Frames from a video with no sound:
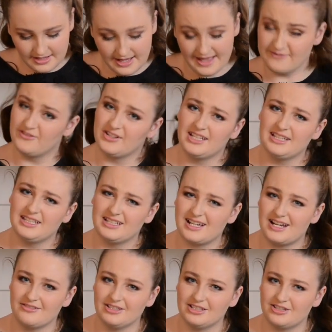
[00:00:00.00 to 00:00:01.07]
And vanilla, you
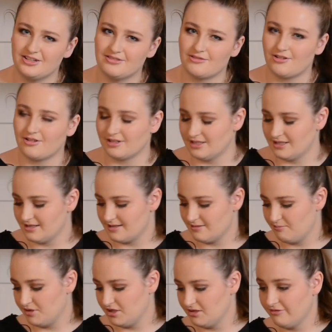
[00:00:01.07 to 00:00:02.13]
can't really go wrong, and it is a
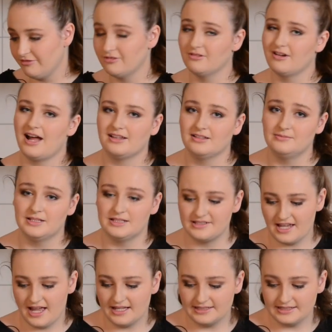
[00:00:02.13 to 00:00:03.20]
beautiful element
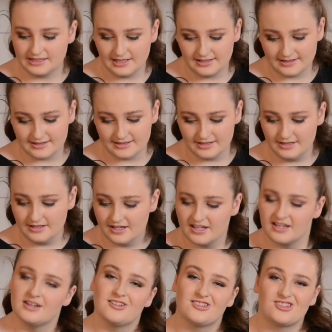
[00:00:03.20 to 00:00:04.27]
to any custard,
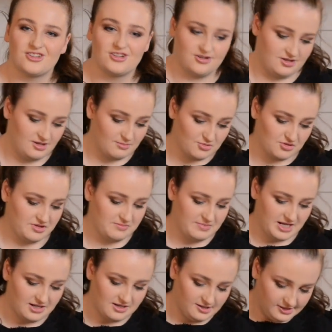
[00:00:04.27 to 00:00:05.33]
so the more the
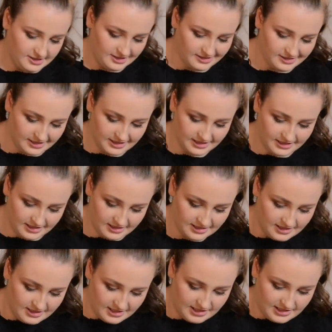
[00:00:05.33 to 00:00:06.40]
better.
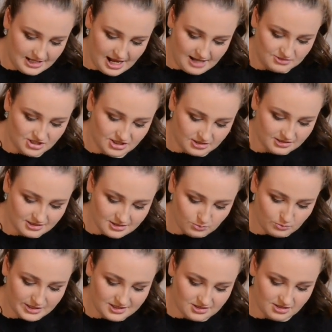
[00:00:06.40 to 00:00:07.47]
Now I'm just going to
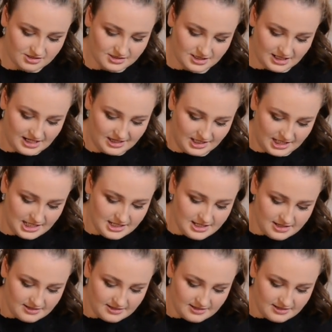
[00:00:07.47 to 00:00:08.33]
whisk those together.